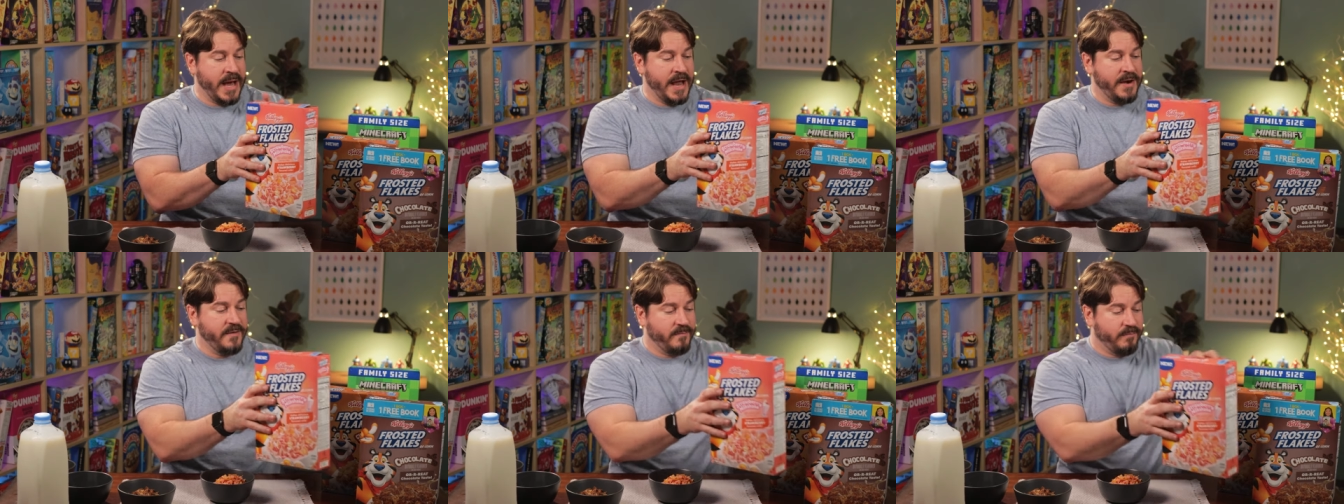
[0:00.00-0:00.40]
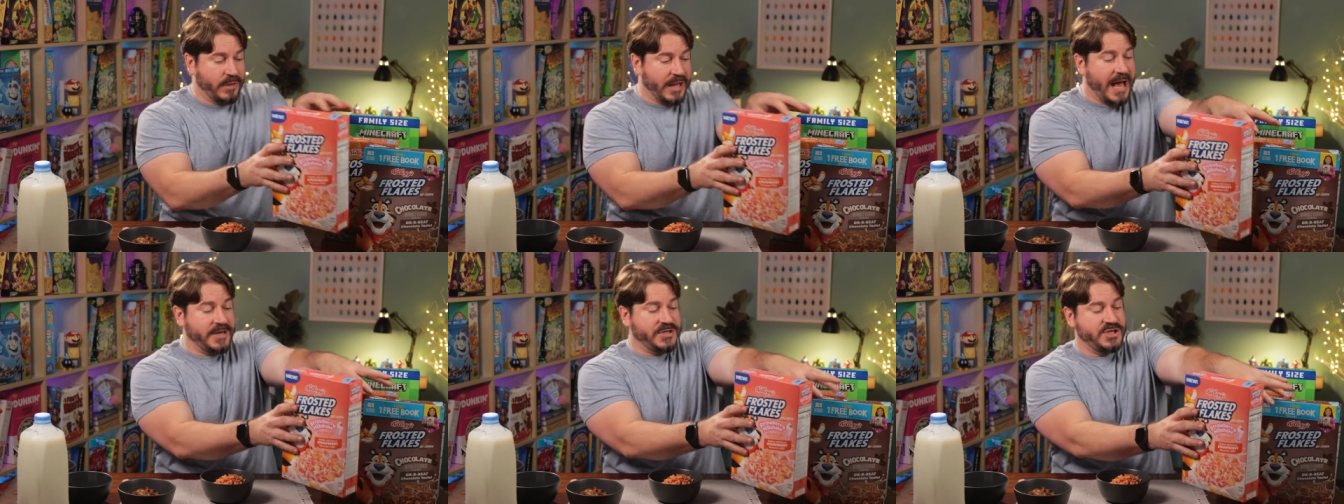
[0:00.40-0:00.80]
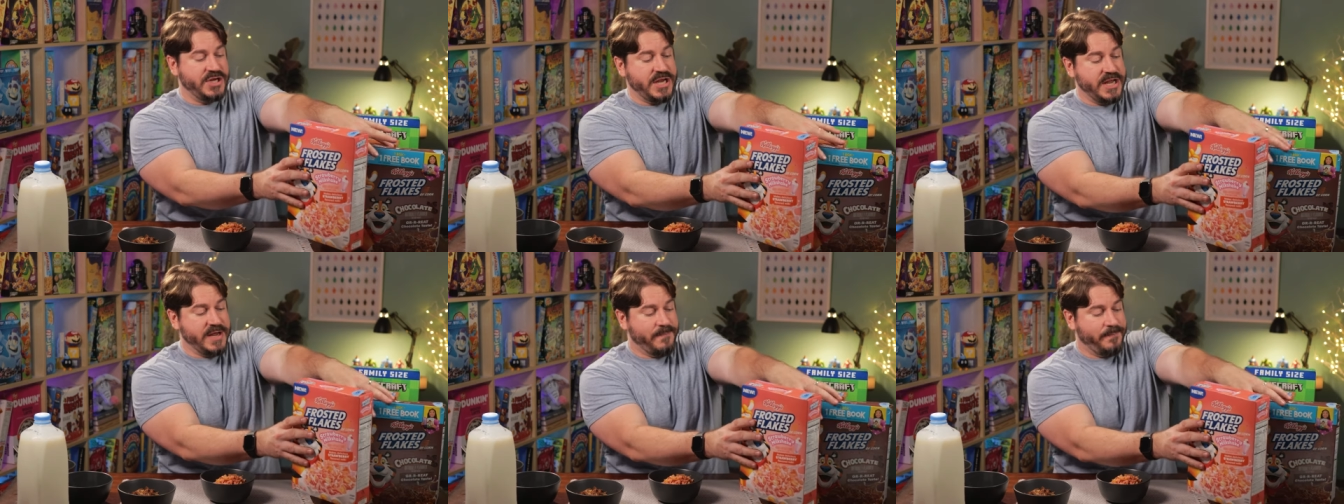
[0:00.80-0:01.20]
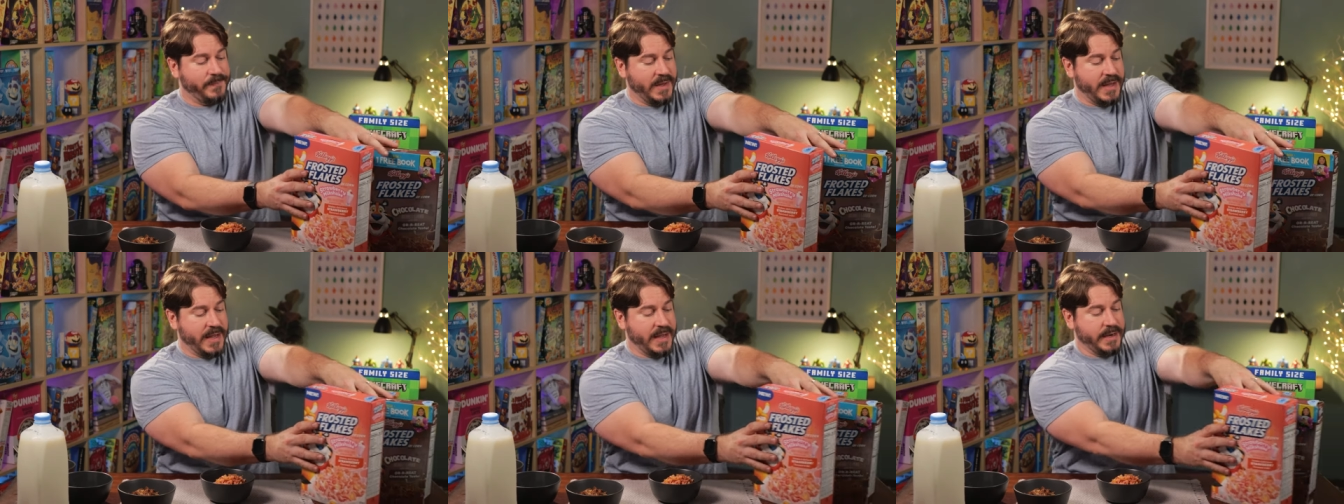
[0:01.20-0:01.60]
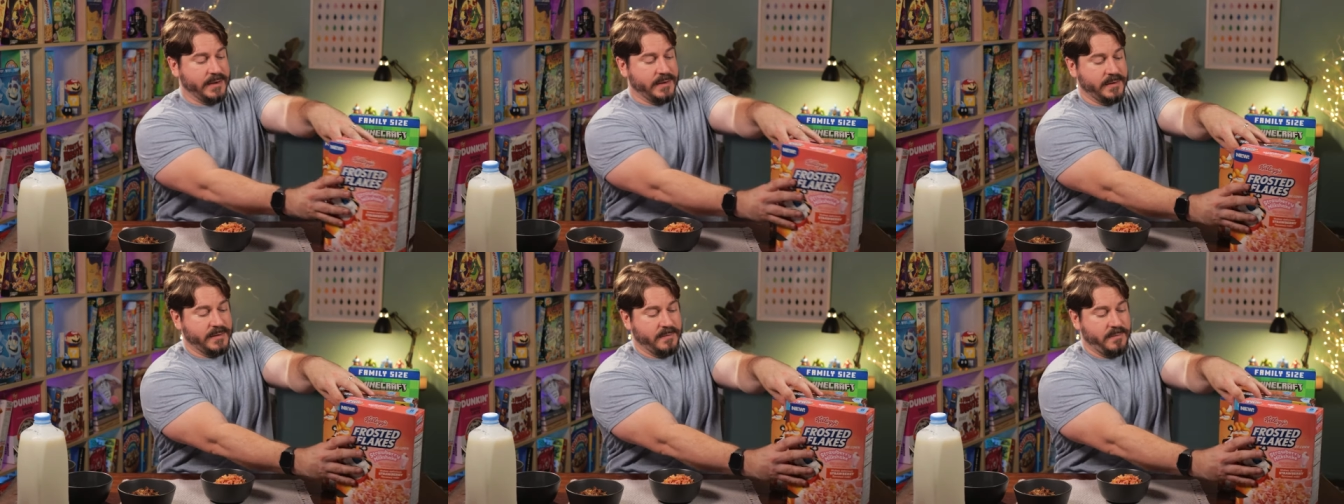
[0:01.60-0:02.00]
kind of blotchy
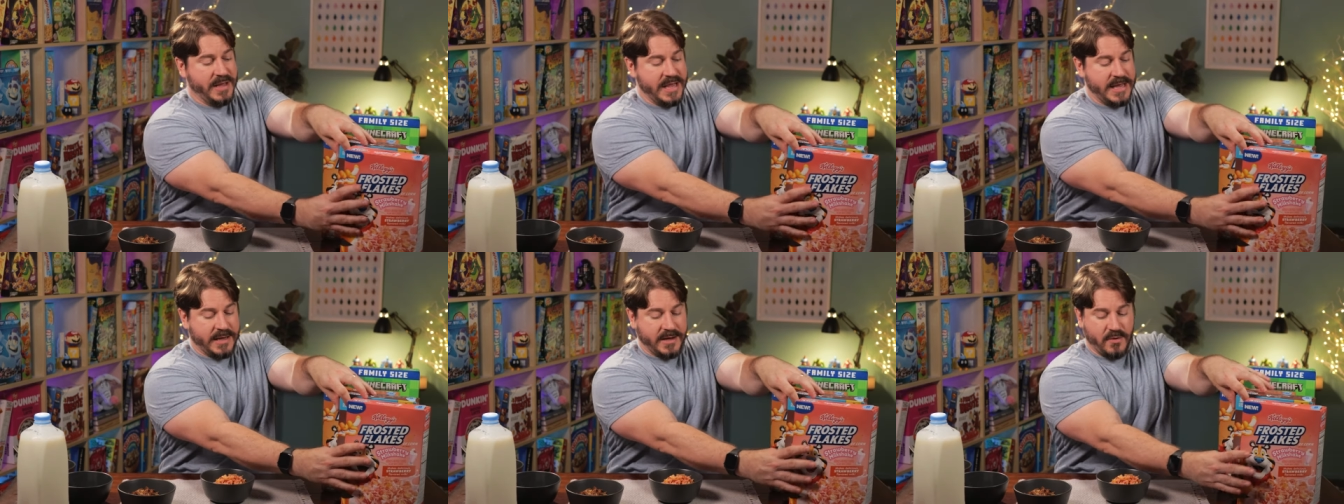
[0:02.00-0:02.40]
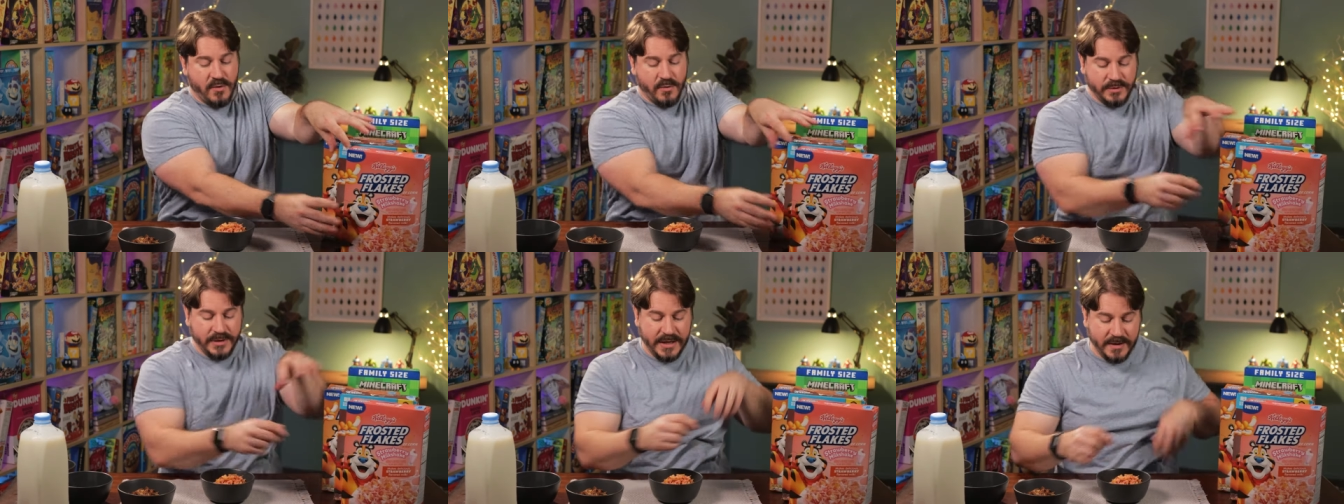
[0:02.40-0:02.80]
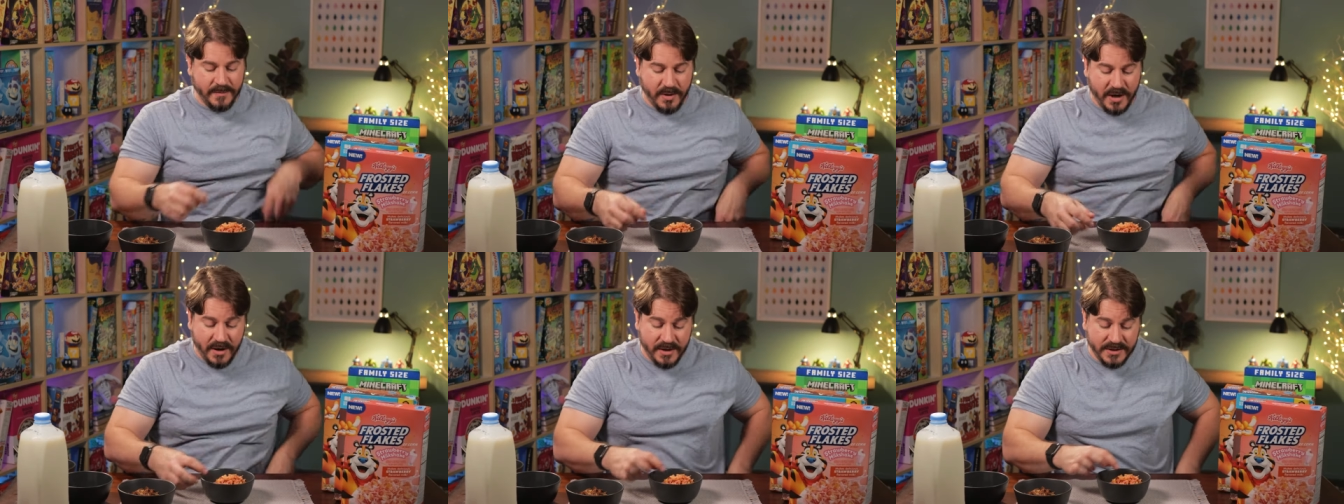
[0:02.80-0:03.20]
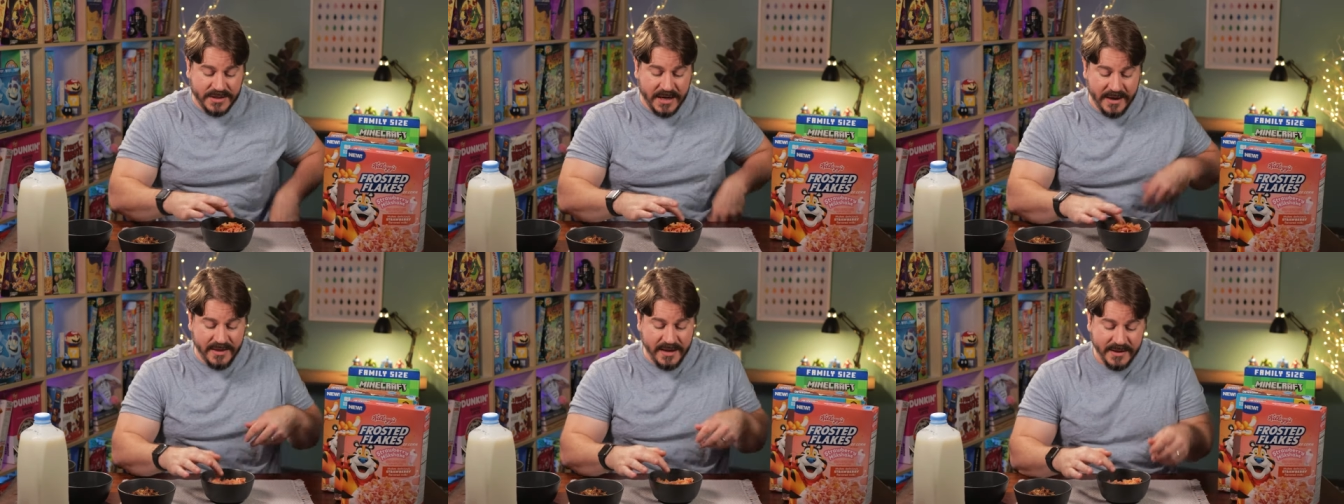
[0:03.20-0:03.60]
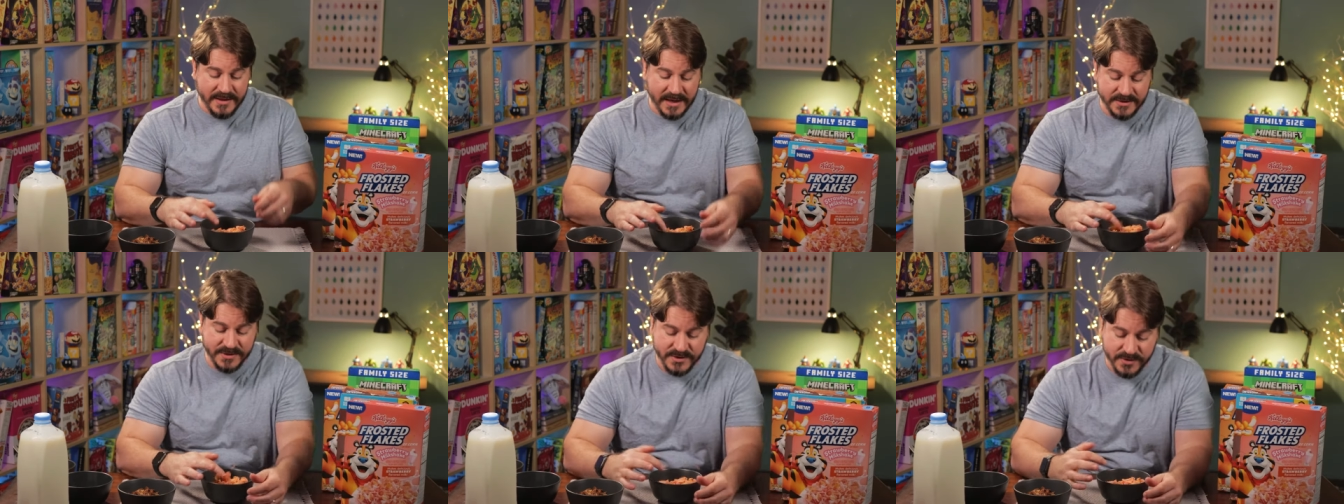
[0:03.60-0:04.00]
and pink only at parts. I think
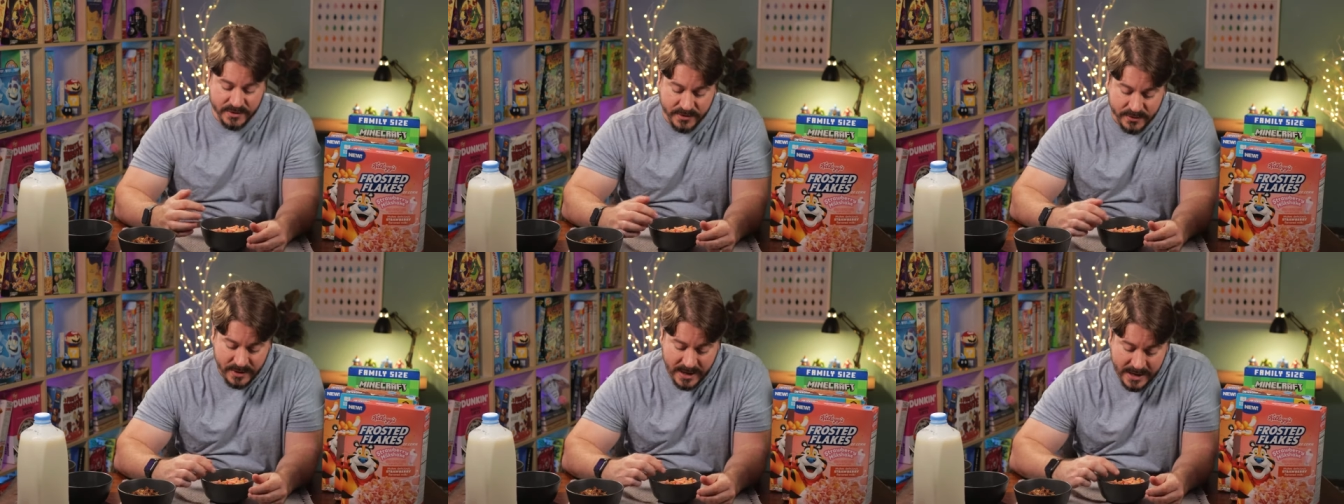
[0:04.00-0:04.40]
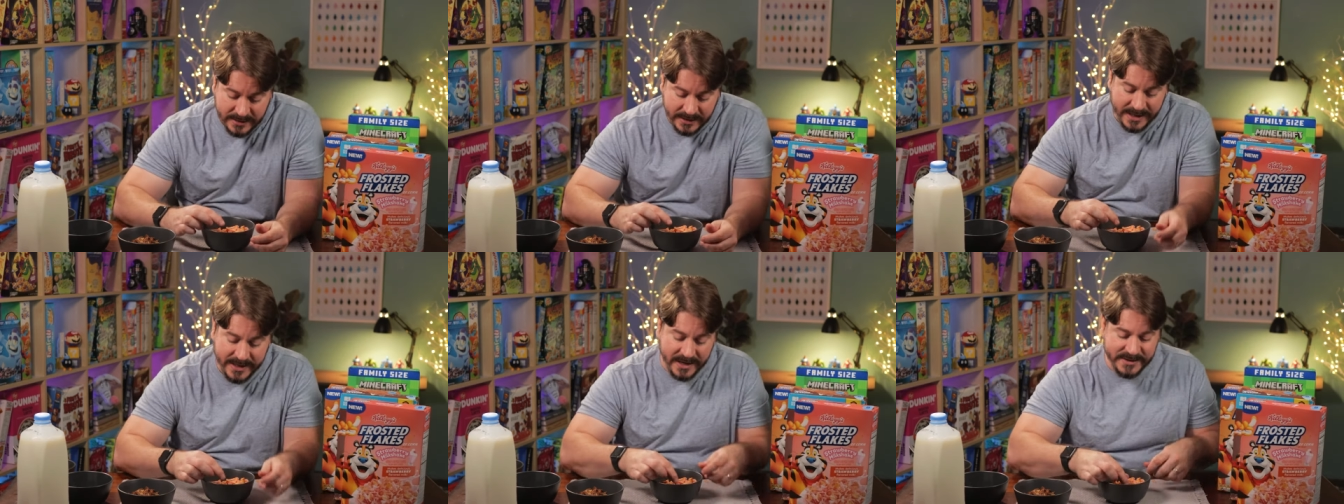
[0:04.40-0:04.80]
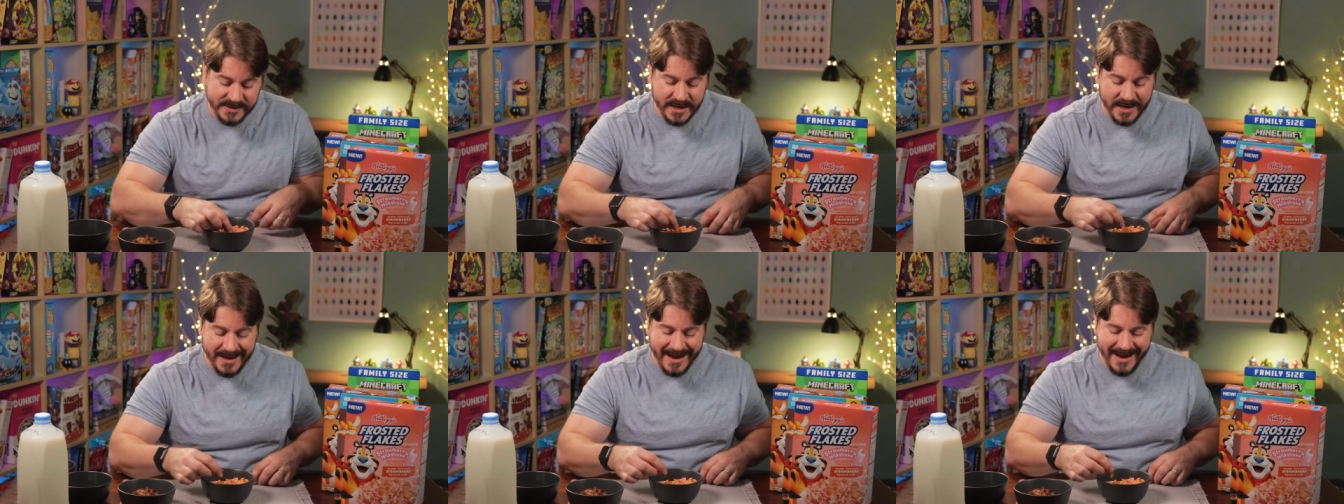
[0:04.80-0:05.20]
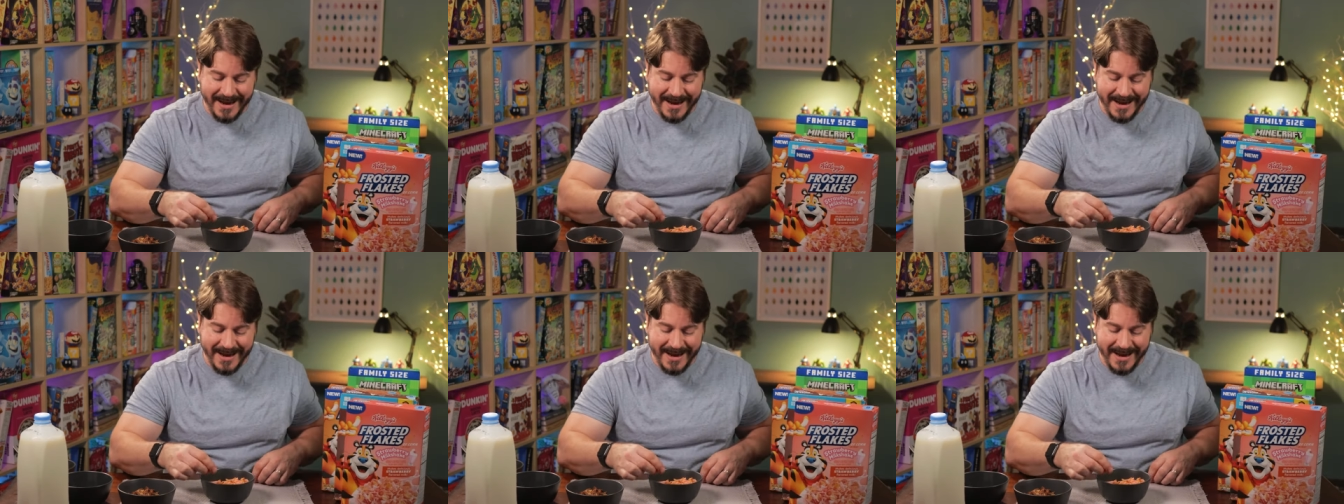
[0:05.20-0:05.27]
that's true. Like I said,